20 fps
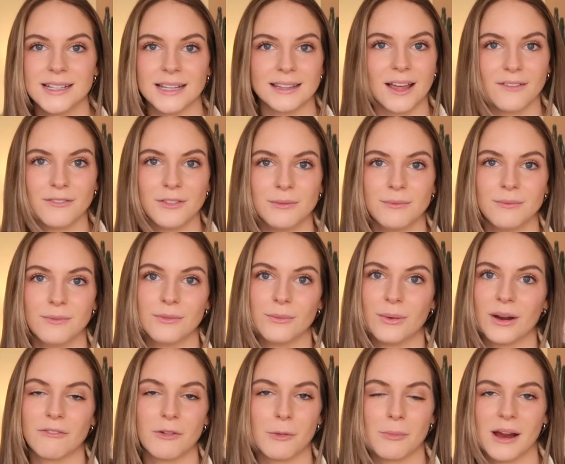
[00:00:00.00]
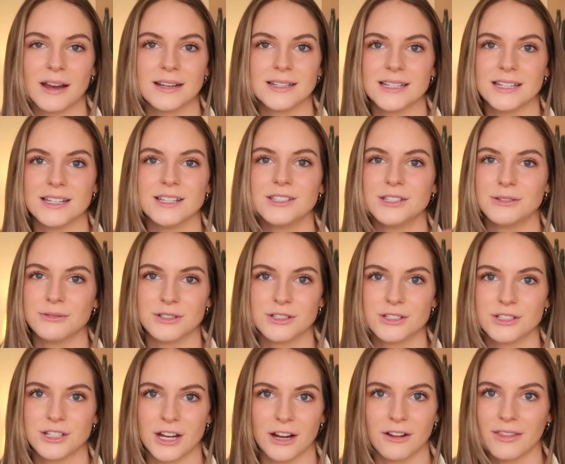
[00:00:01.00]
I love whatever brand it is. You just
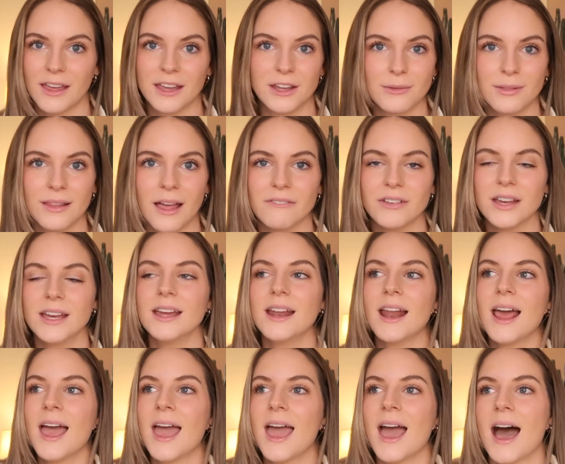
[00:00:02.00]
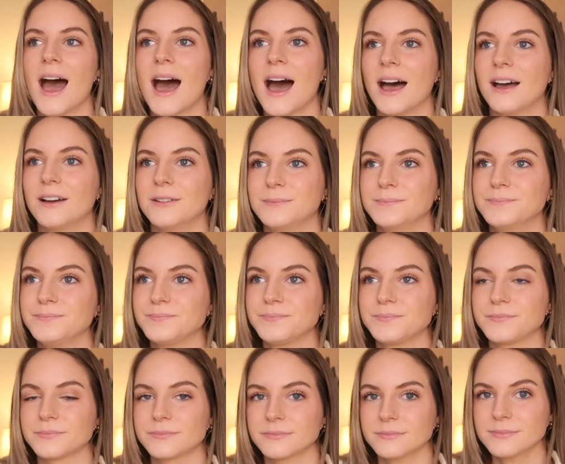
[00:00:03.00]
share that you love it,
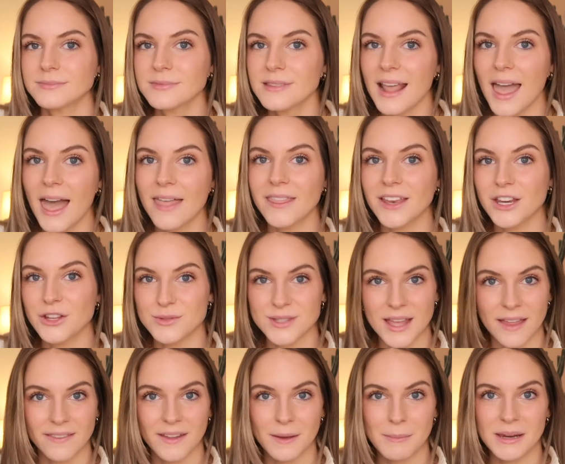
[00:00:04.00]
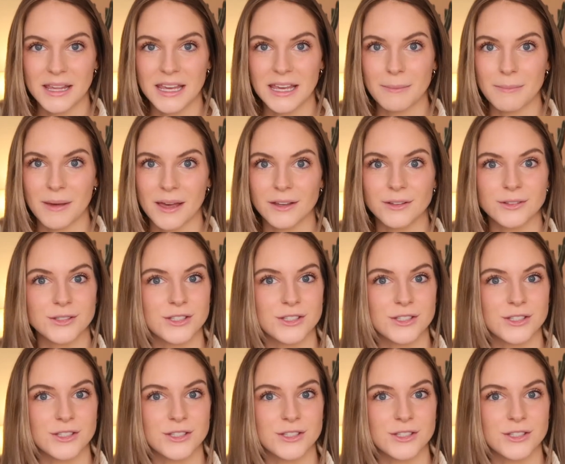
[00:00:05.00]
and then you send them emails.